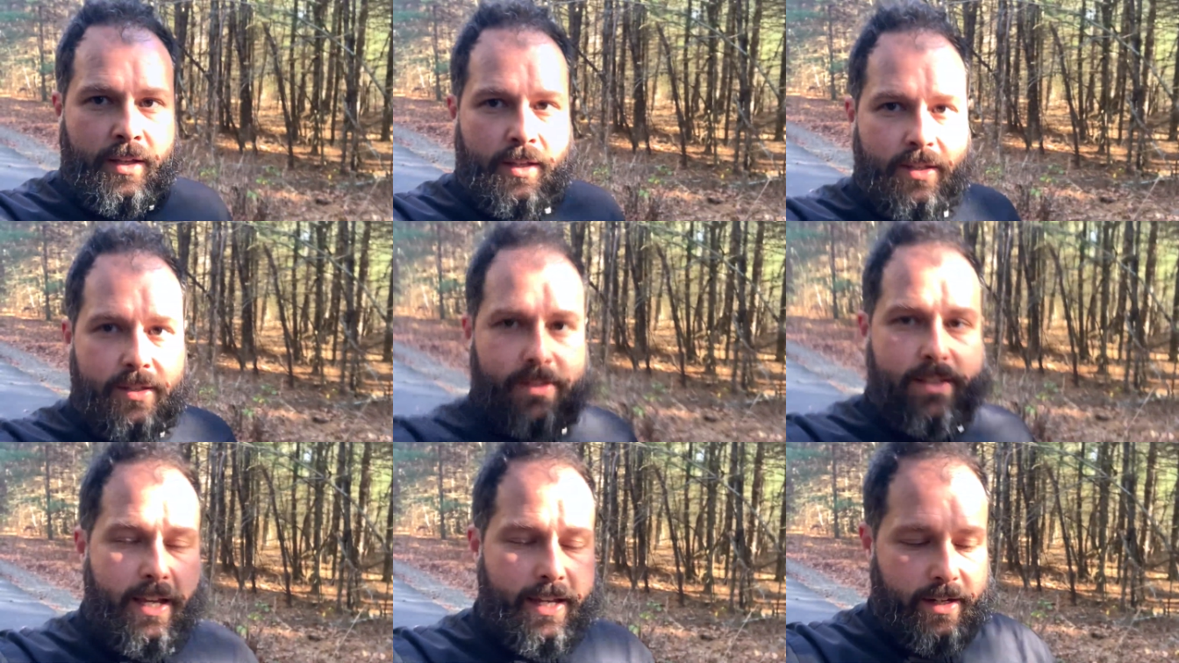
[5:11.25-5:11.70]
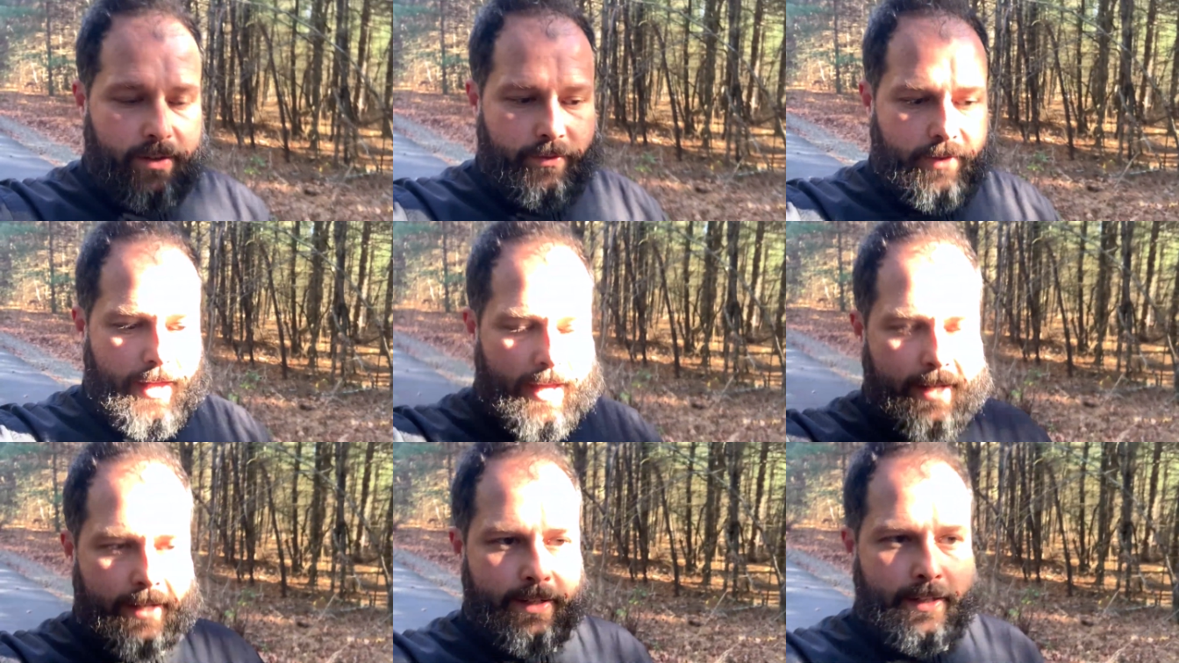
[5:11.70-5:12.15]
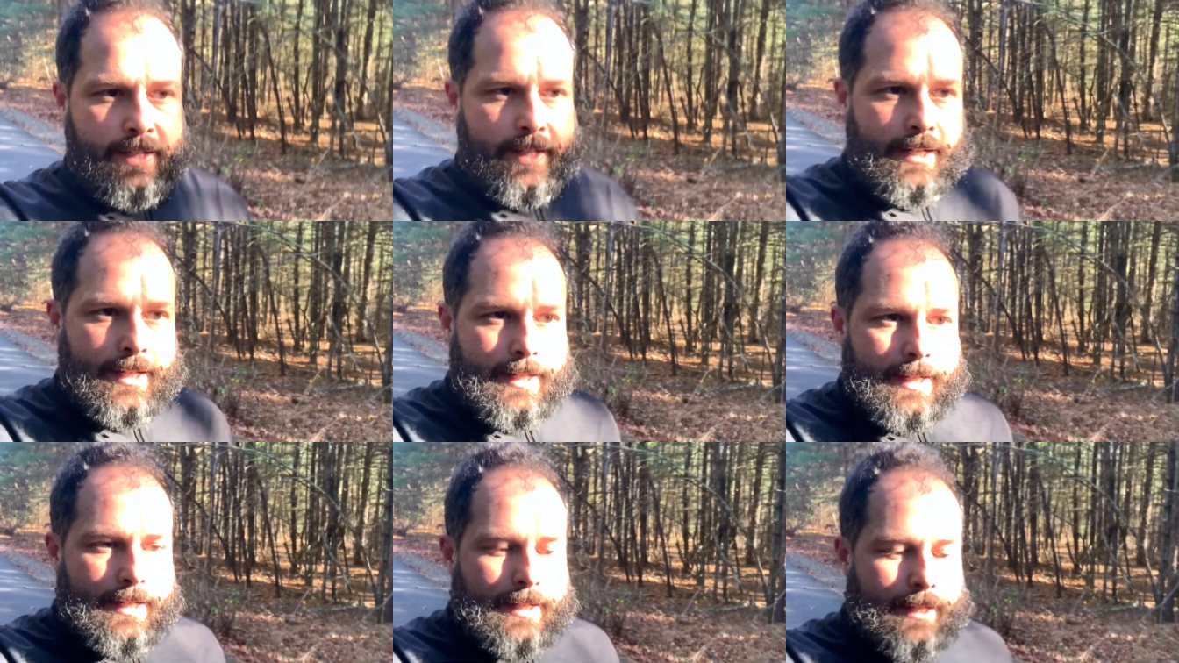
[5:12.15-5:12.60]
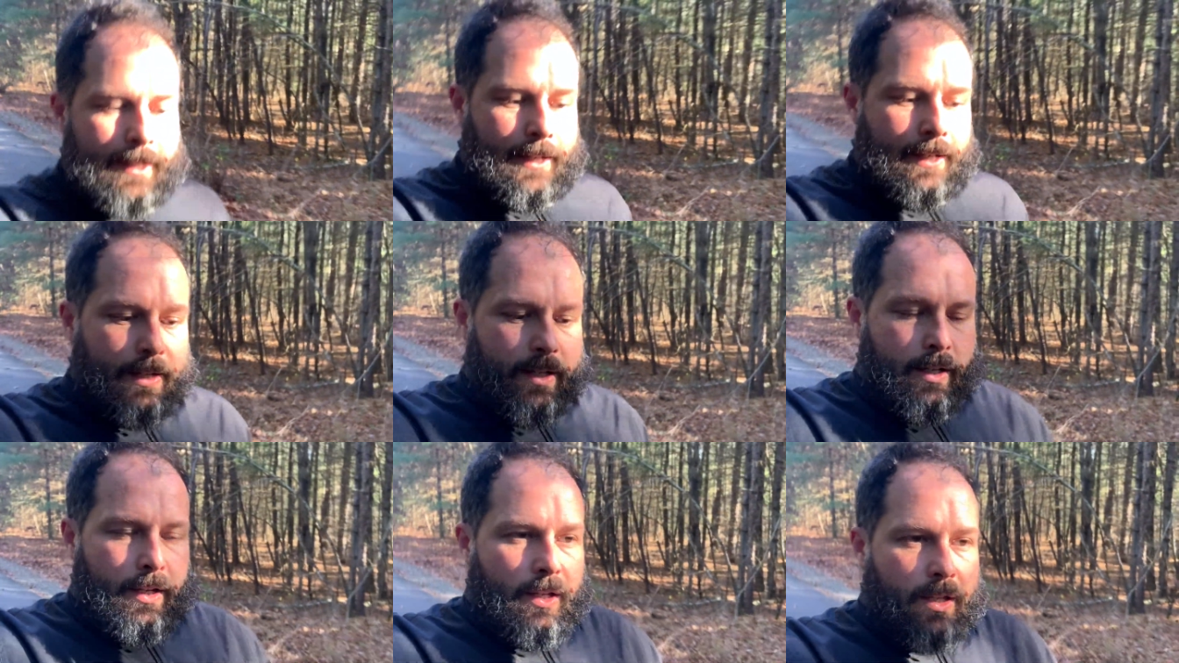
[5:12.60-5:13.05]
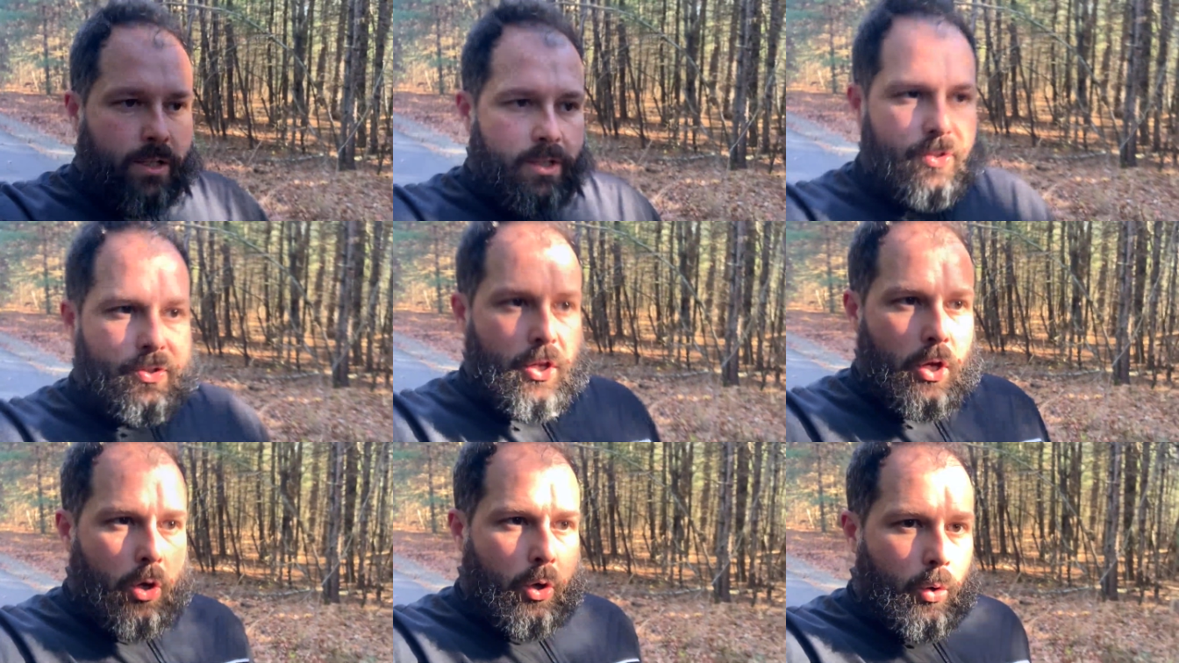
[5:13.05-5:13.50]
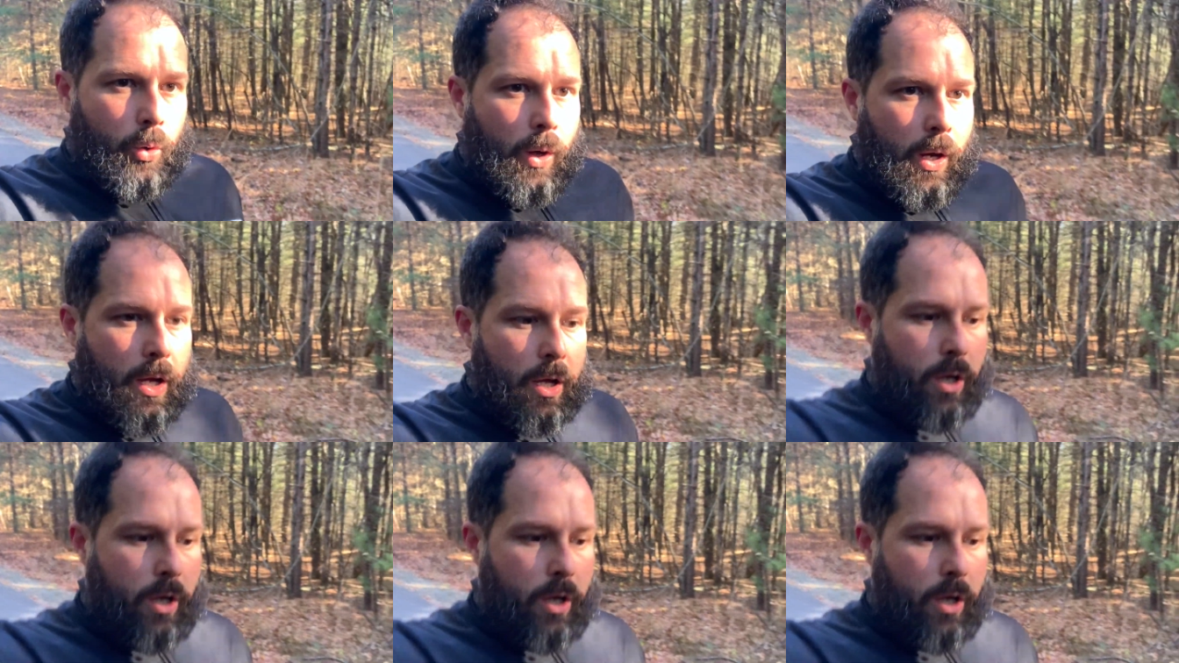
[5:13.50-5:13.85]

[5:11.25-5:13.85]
sight of that. So